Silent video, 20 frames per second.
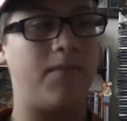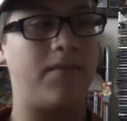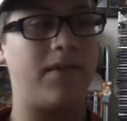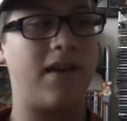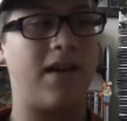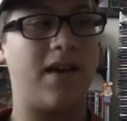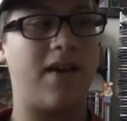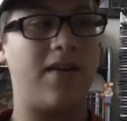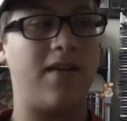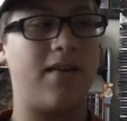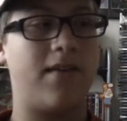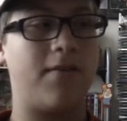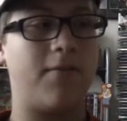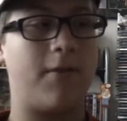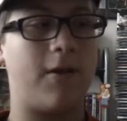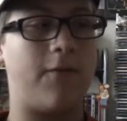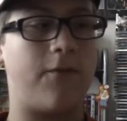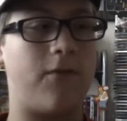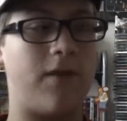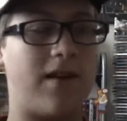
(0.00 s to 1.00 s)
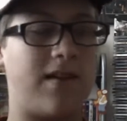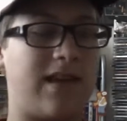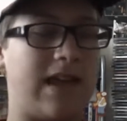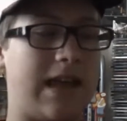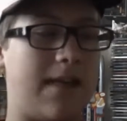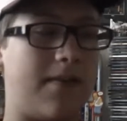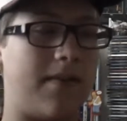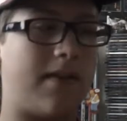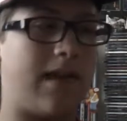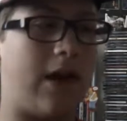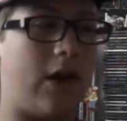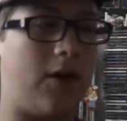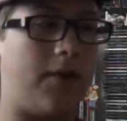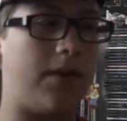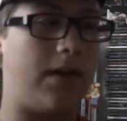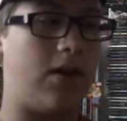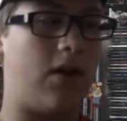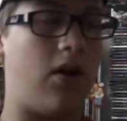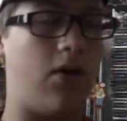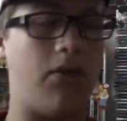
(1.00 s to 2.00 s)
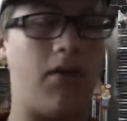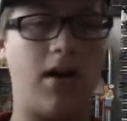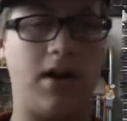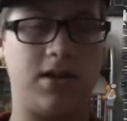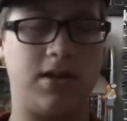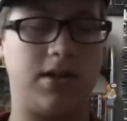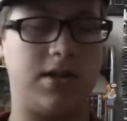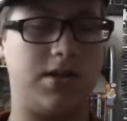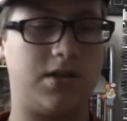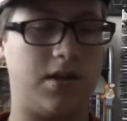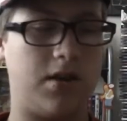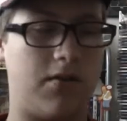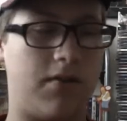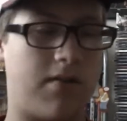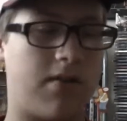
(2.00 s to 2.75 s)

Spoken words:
because my friend keeps telling me, "Oh, watch this show, it's